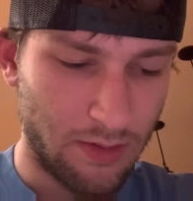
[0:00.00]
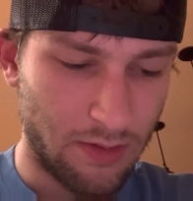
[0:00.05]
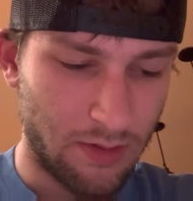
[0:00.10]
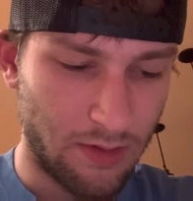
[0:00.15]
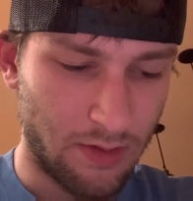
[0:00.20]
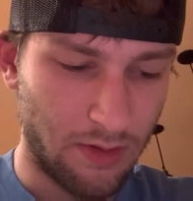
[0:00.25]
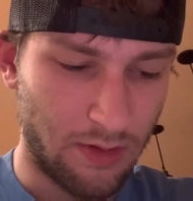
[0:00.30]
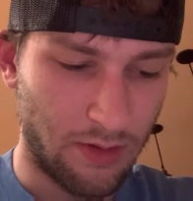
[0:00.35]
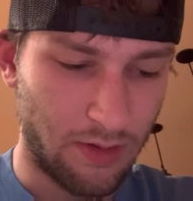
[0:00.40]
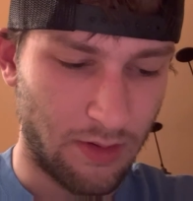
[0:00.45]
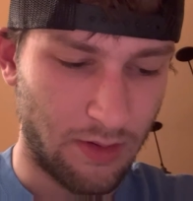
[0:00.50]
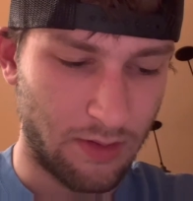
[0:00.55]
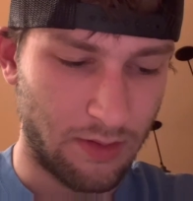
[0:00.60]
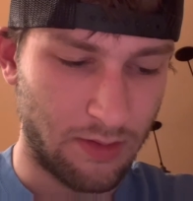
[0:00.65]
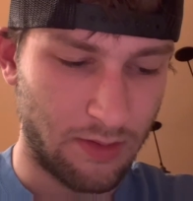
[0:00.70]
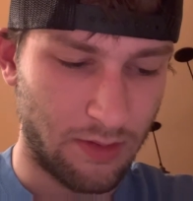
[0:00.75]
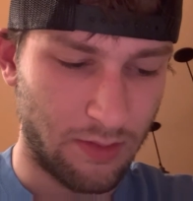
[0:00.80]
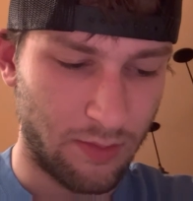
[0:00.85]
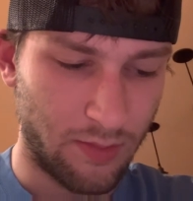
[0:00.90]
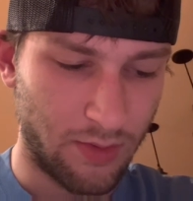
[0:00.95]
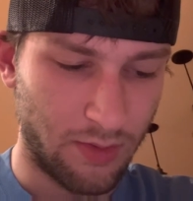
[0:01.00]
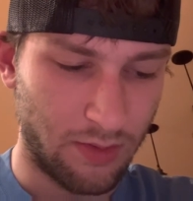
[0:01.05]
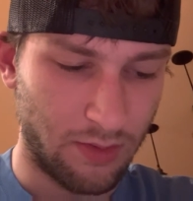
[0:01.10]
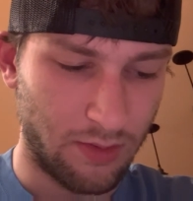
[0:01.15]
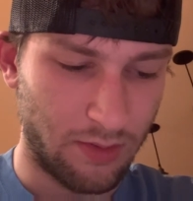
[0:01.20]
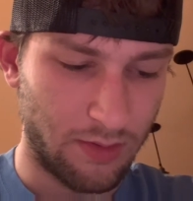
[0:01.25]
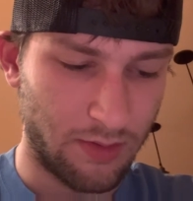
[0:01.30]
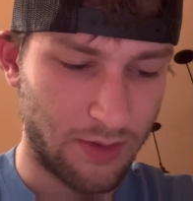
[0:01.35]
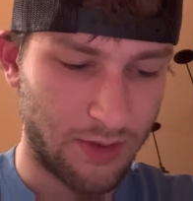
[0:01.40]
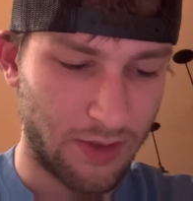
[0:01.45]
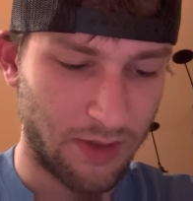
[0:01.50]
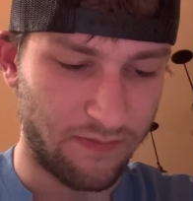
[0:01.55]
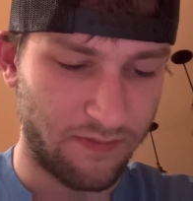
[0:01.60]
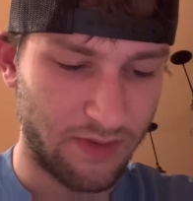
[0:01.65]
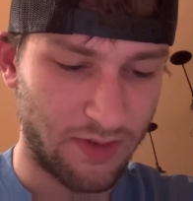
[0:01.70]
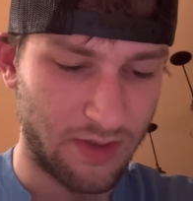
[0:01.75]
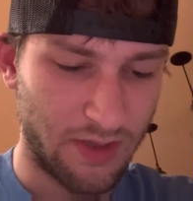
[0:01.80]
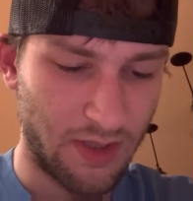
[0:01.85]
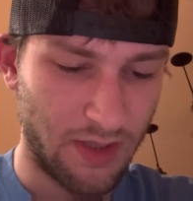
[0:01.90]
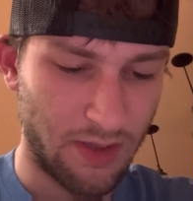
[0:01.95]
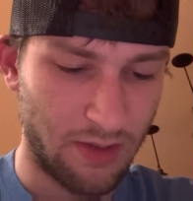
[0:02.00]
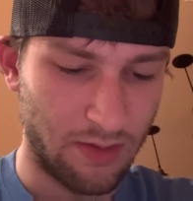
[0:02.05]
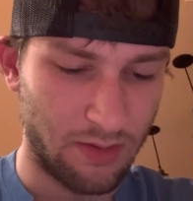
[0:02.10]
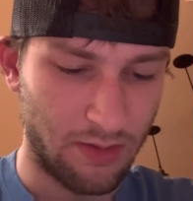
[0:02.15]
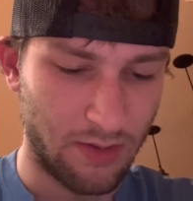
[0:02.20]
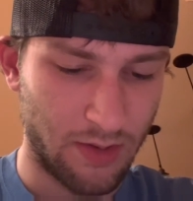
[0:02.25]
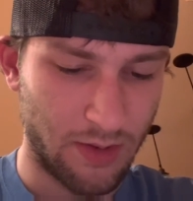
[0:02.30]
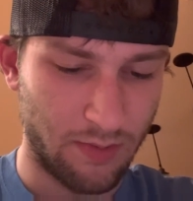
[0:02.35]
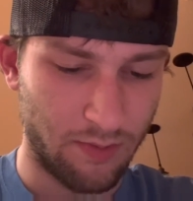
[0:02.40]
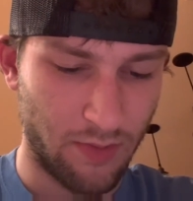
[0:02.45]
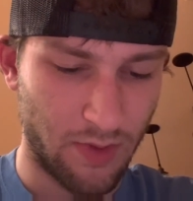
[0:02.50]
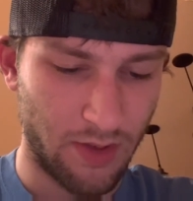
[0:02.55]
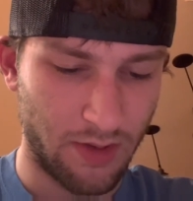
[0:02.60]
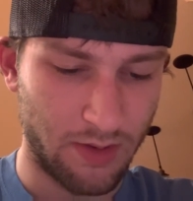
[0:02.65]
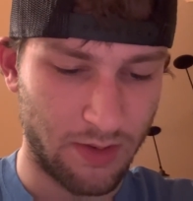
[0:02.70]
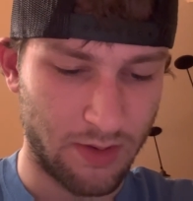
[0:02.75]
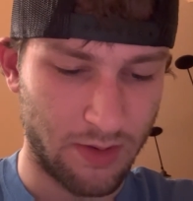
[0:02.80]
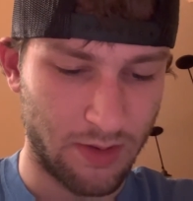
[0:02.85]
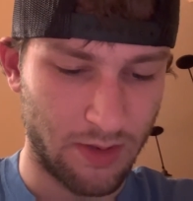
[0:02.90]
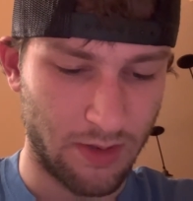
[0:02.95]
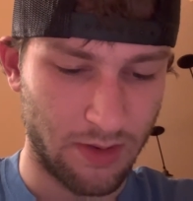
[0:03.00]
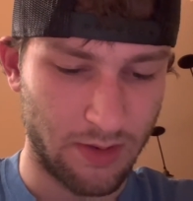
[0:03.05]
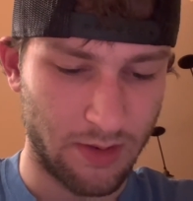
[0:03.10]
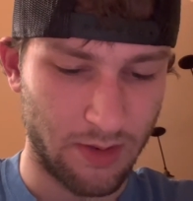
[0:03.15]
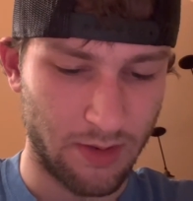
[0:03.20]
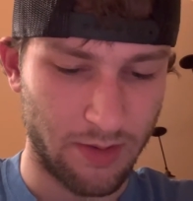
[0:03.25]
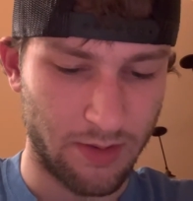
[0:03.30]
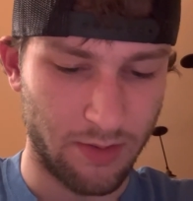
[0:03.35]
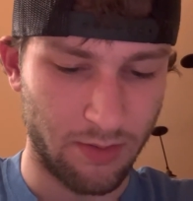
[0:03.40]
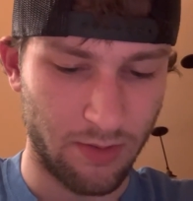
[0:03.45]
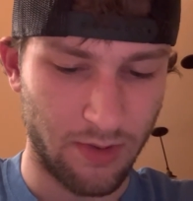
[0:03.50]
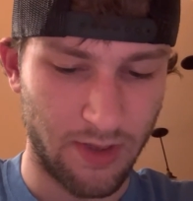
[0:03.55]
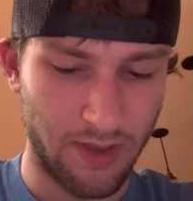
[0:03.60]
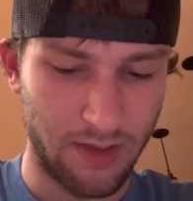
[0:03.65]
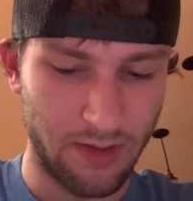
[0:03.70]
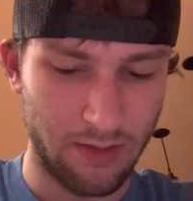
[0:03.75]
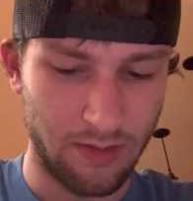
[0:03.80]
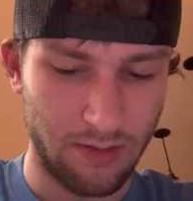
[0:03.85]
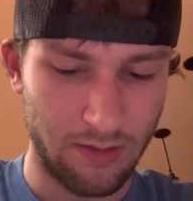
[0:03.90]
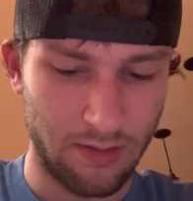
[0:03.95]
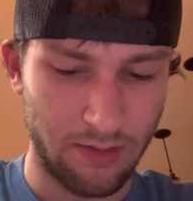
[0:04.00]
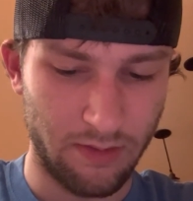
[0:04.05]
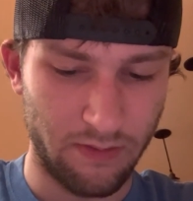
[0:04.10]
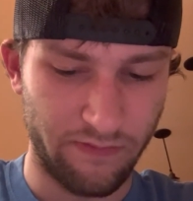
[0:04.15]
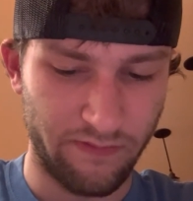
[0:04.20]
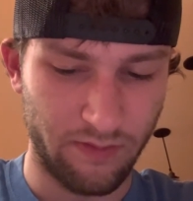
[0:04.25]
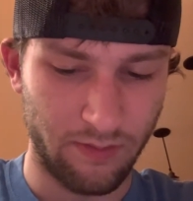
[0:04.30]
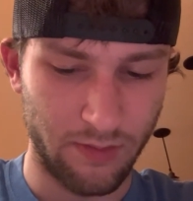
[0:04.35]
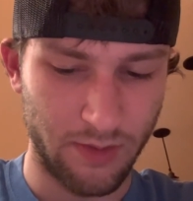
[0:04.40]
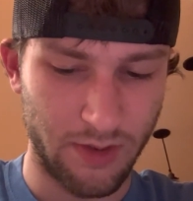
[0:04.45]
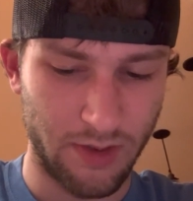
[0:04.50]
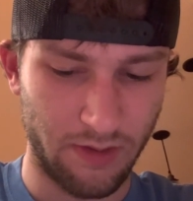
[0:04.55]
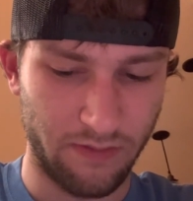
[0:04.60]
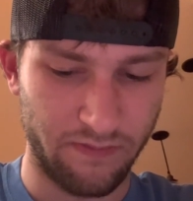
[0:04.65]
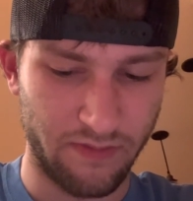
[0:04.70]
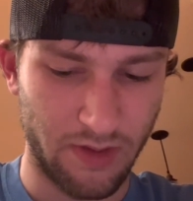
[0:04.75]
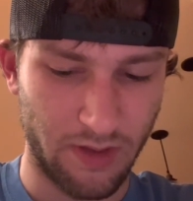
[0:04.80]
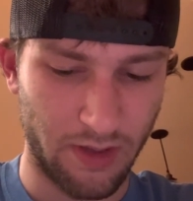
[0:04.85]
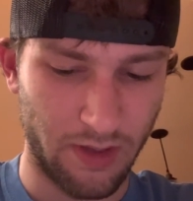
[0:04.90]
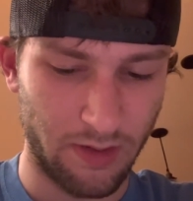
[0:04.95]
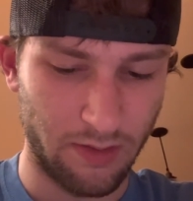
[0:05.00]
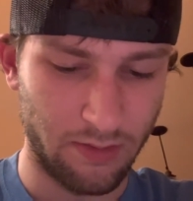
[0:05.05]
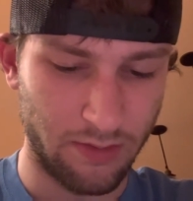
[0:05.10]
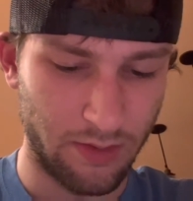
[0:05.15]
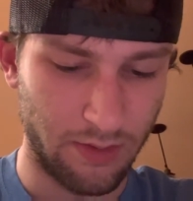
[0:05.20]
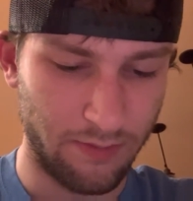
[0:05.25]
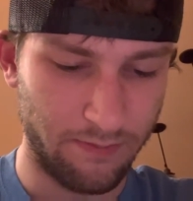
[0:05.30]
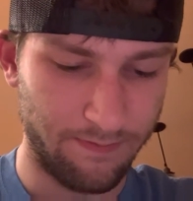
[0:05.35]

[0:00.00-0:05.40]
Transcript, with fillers: Uh, number 17 is Mindset's a Threat from self-titled.